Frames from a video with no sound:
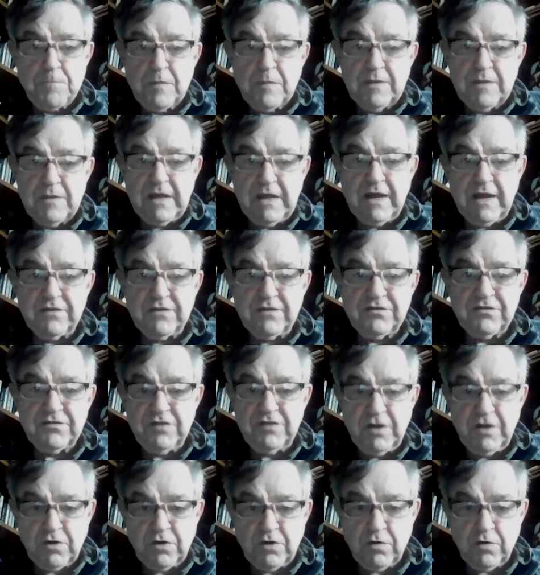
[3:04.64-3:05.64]
They hadn't
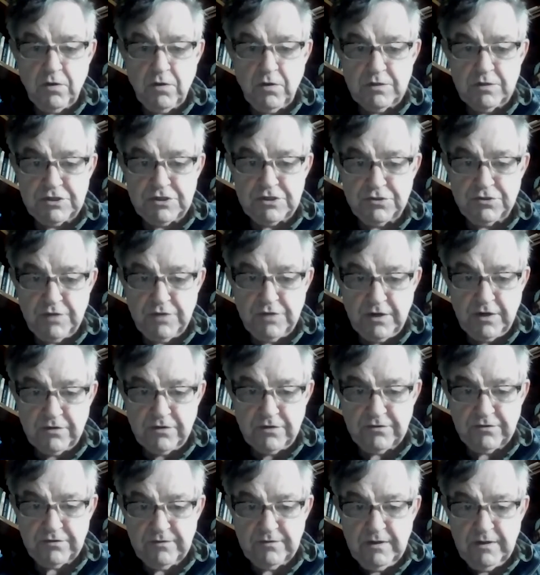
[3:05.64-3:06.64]
seen a crow in two
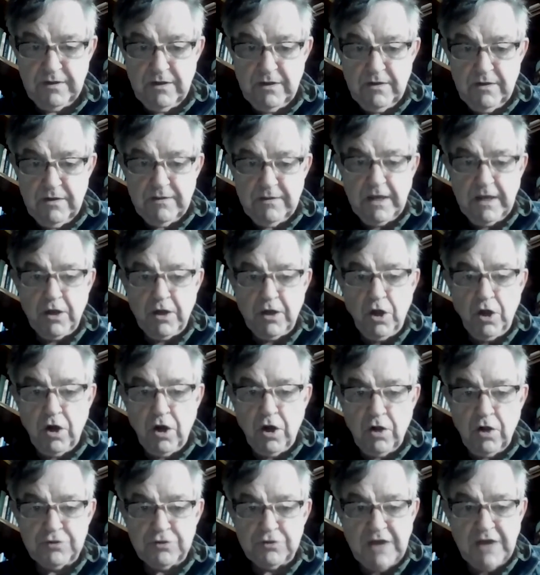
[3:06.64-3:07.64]
years. They had
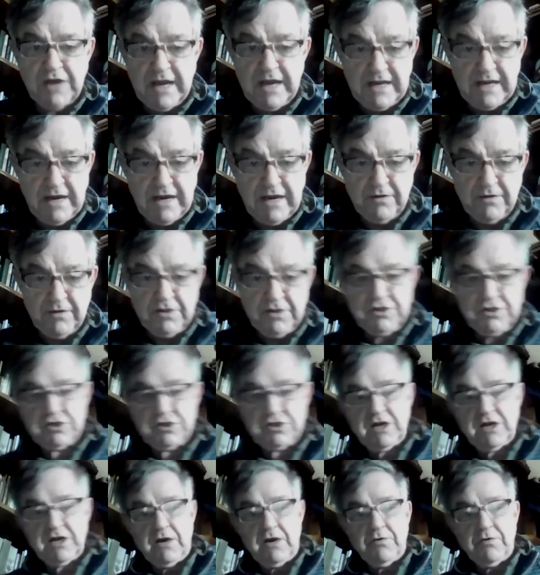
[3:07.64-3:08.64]
all died out in the
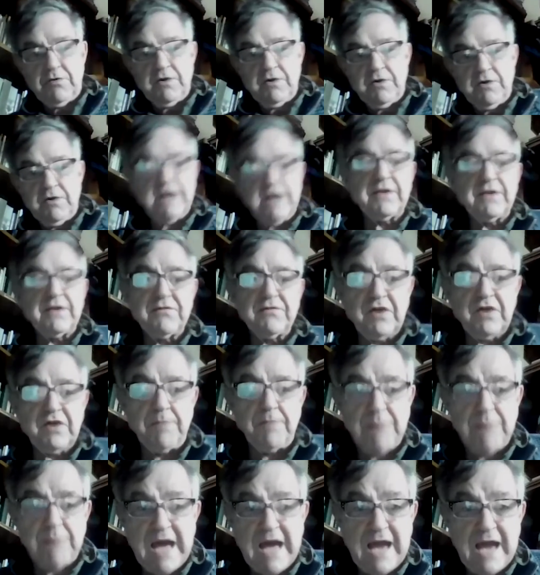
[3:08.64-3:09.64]
Chicago area. Now they've come
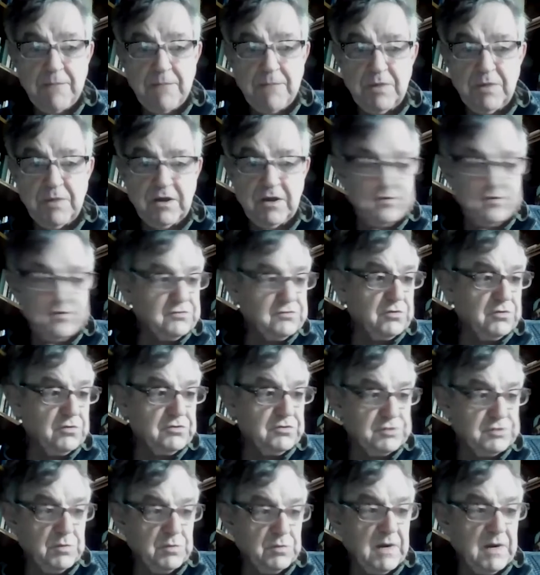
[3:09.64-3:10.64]
back because
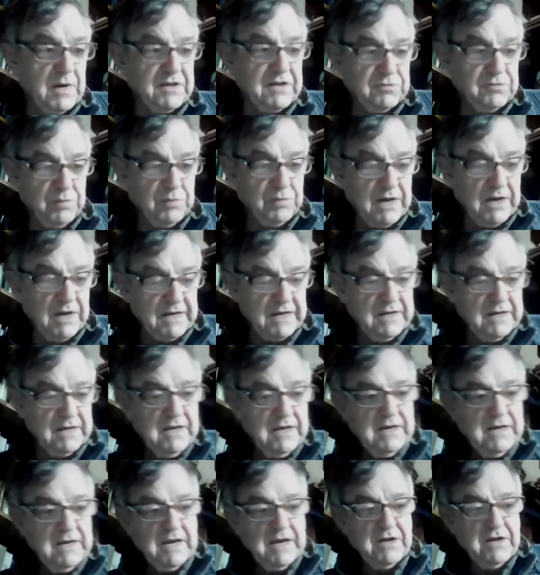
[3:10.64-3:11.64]
crows are widespread.
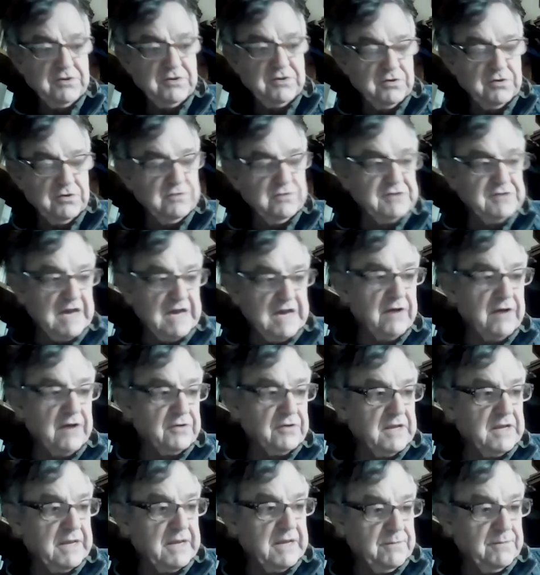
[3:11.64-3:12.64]
And it turns out,
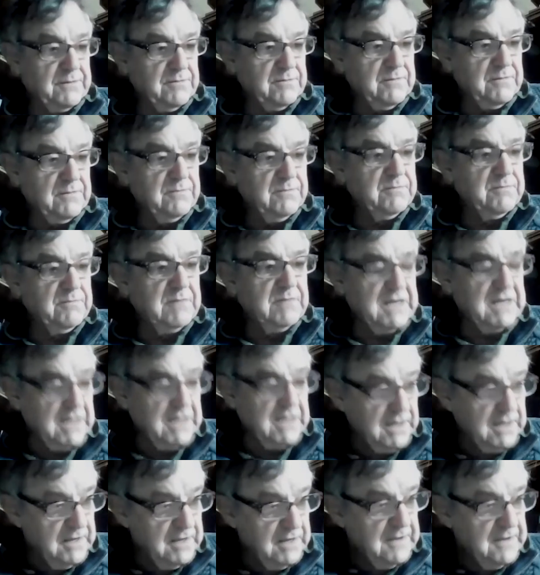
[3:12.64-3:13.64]
like
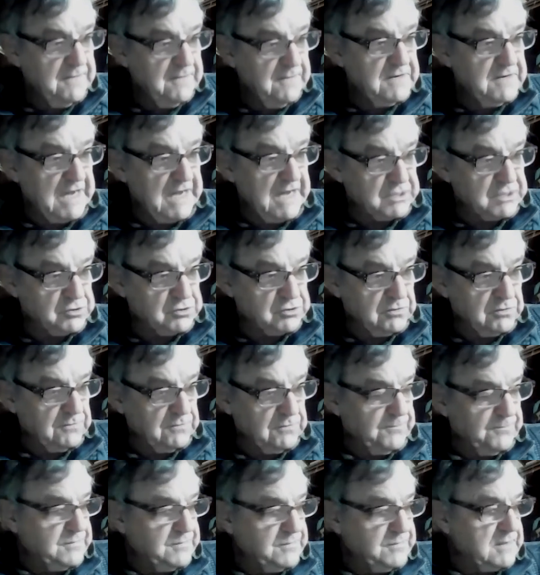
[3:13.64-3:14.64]
many
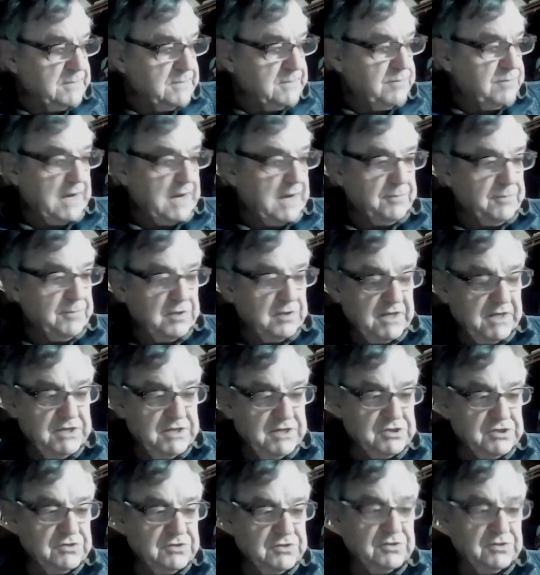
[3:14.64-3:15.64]
natural
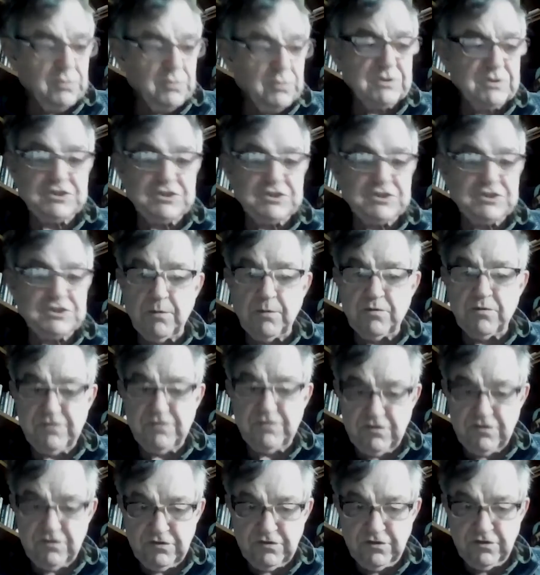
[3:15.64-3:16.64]
populations, there was some
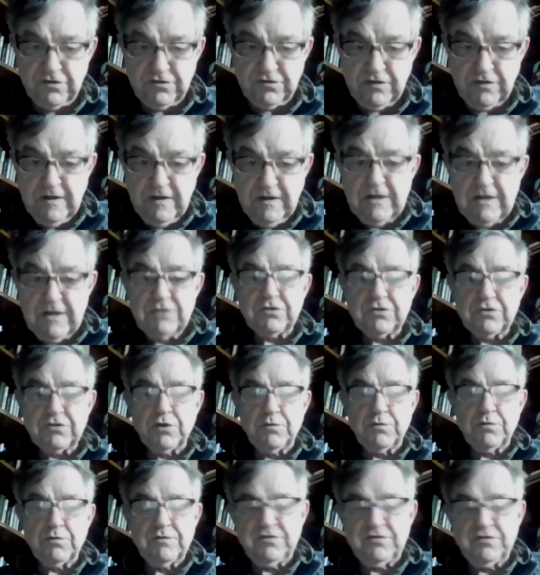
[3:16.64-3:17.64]
resistance. So
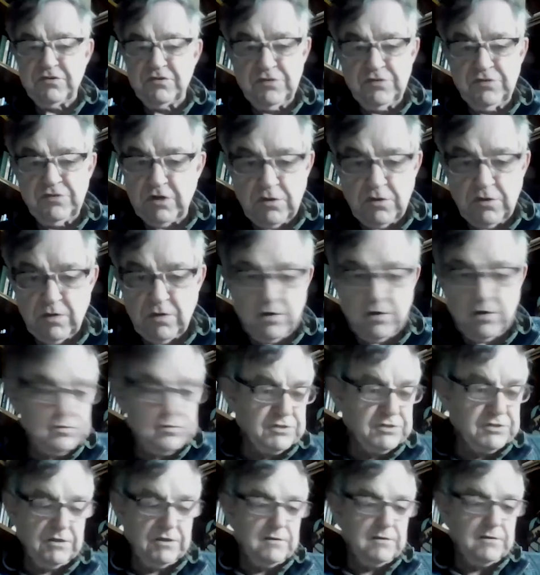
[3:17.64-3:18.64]
the resistant
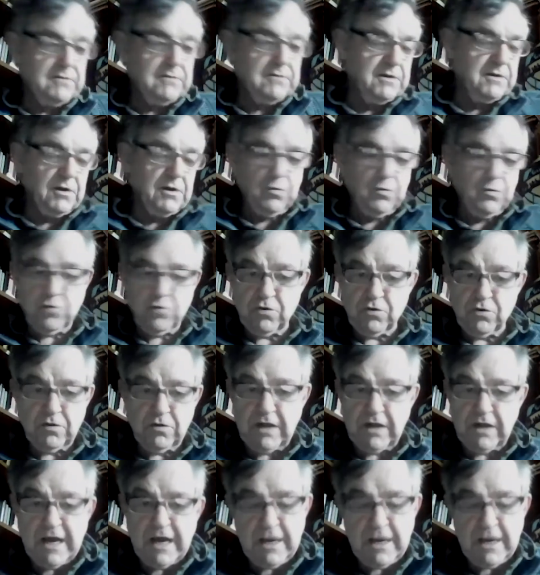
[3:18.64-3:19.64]
crows in you know
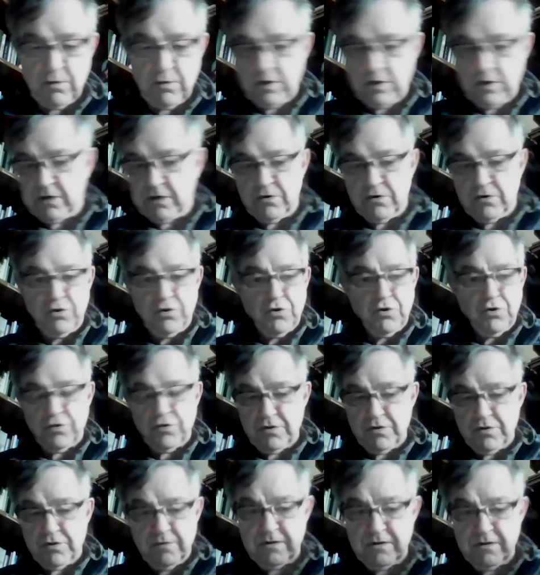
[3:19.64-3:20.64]
rural Iowa or
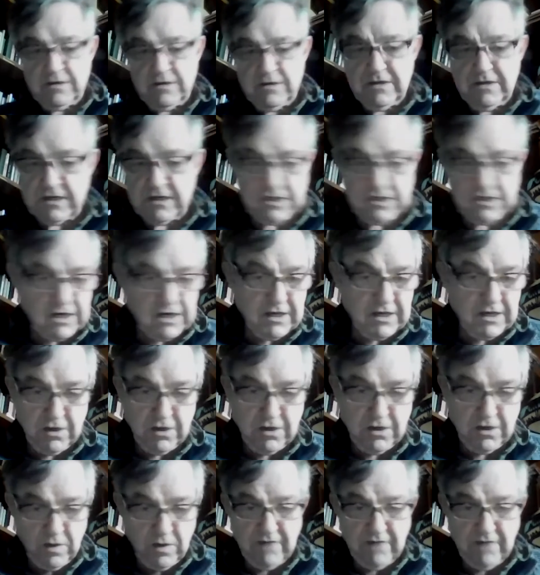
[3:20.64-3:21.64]
northern Kentucky
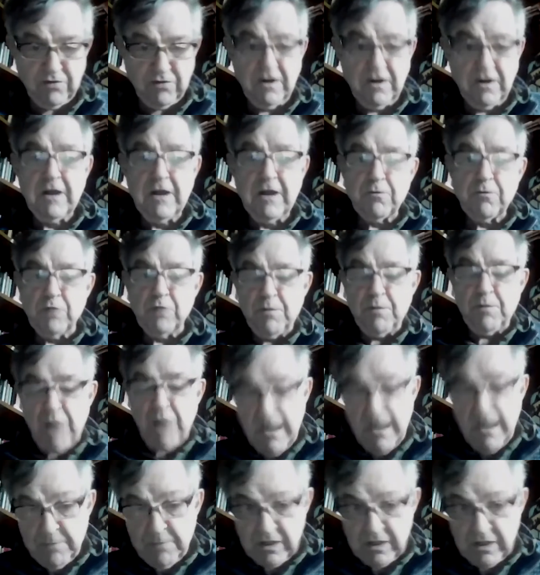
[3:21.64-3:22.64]
or whatever
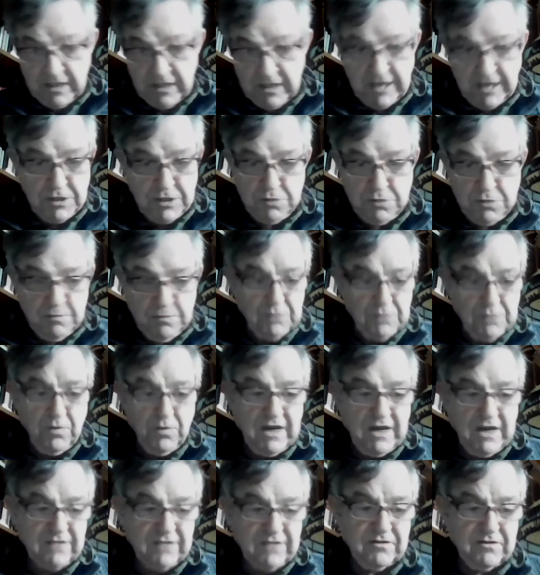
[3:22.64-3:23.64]
repopulated the
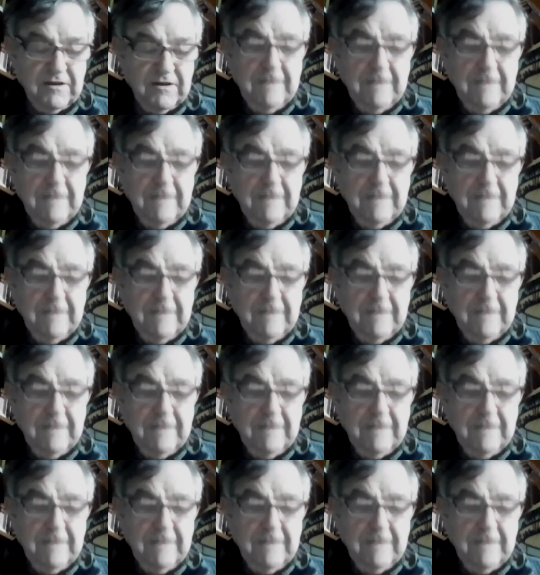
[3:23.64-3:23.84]
Midwest.